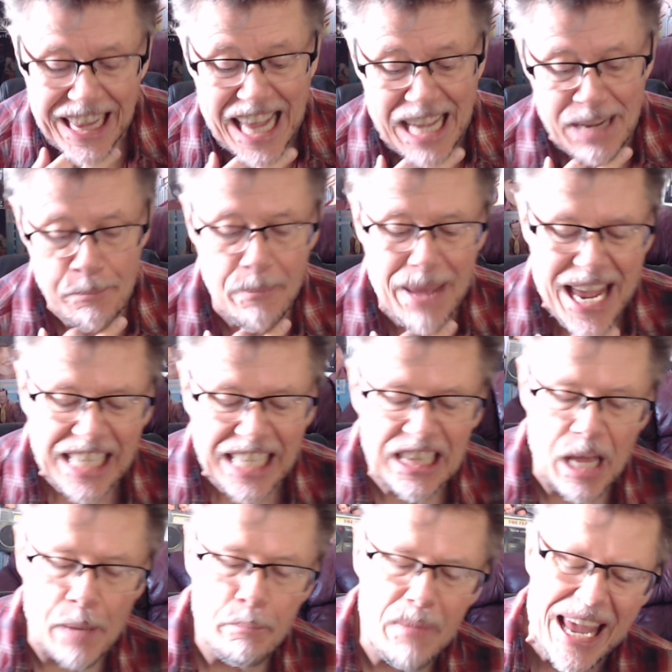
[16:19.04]

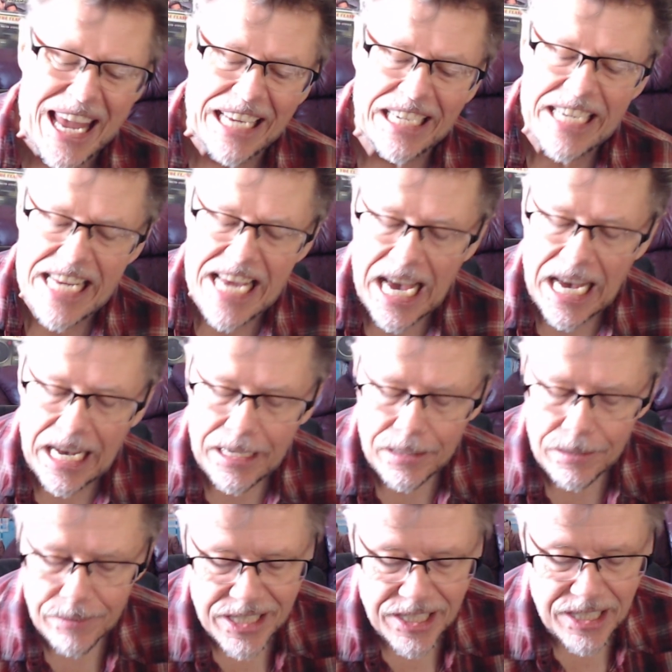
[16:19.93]

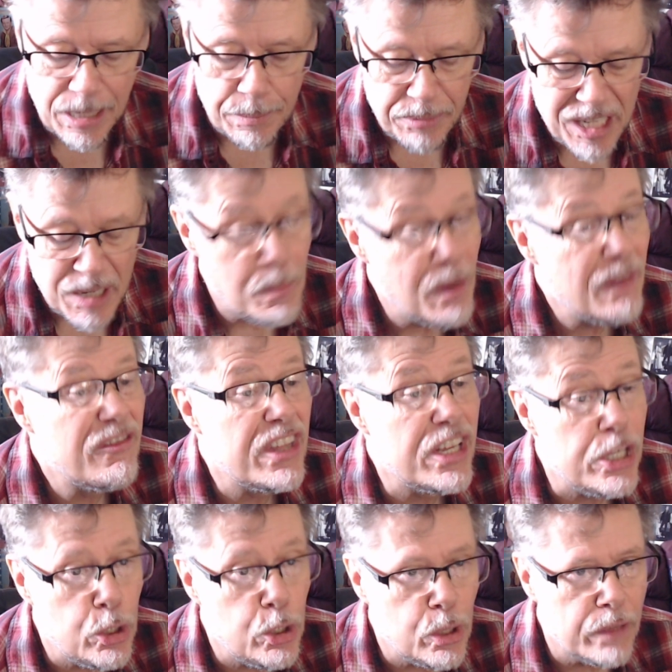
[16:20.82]
Megalomania, Symptom of the
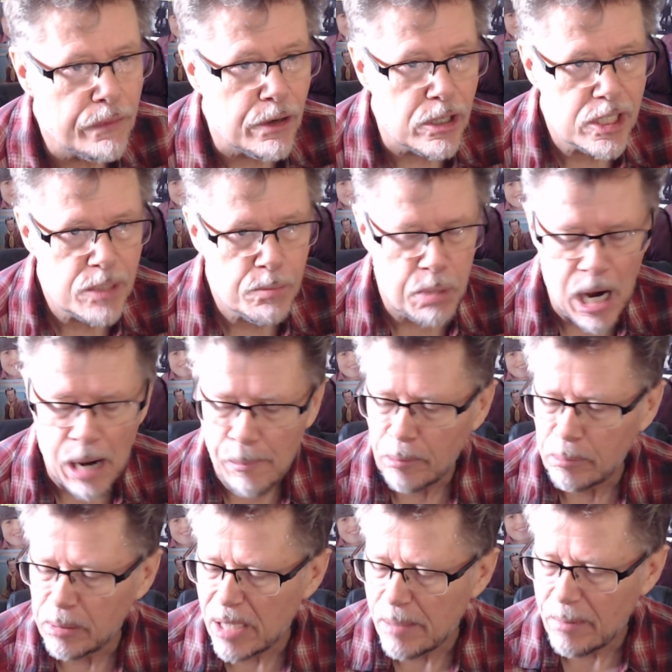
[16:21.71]
Universe,
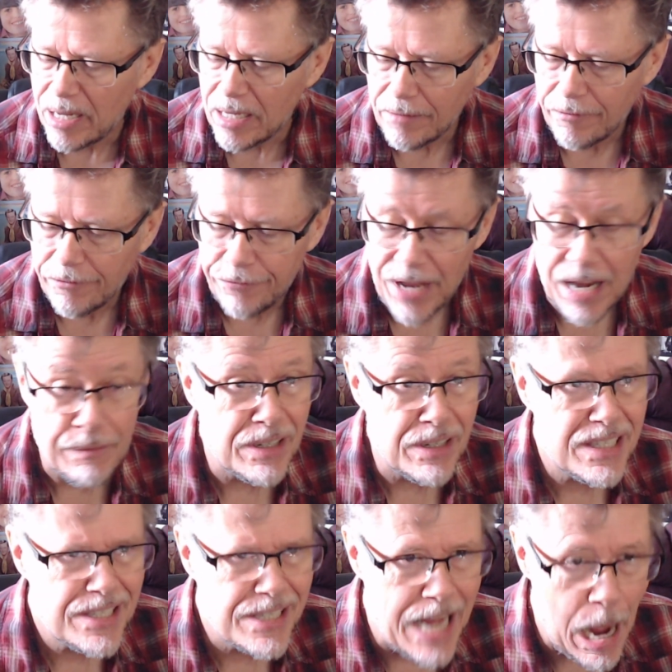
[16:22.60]
probably my favorite
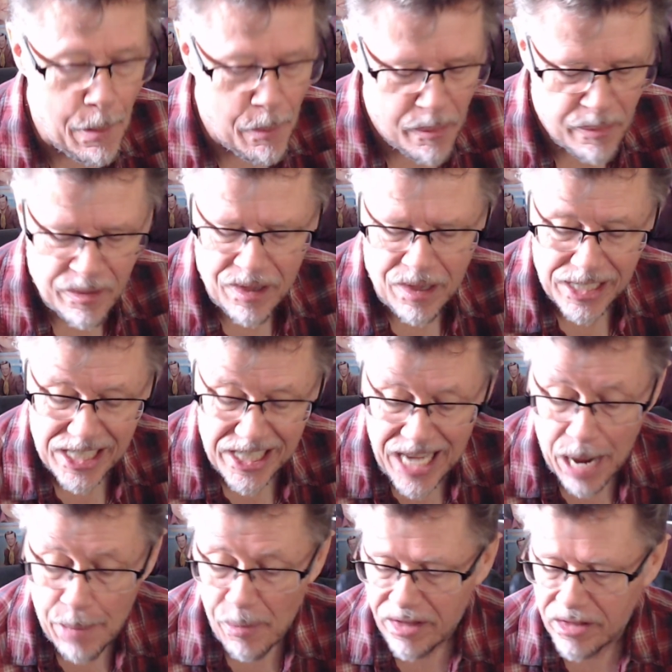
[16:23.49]

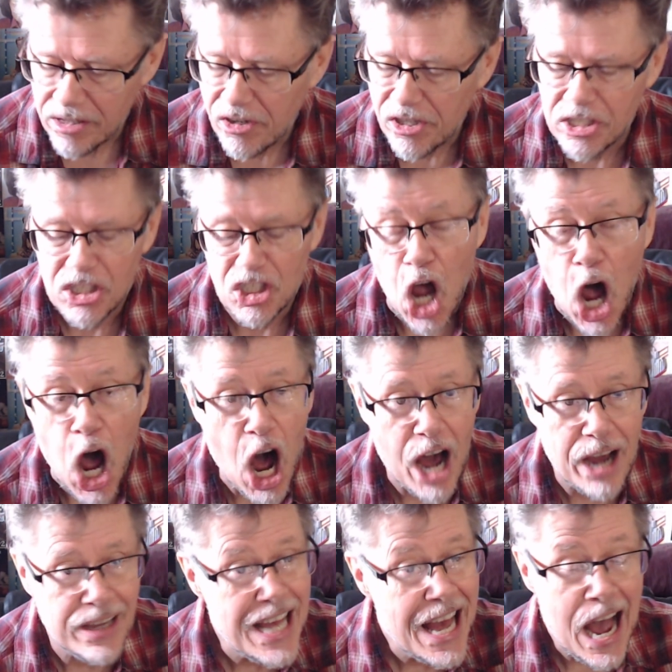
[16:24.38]
Sabbath song.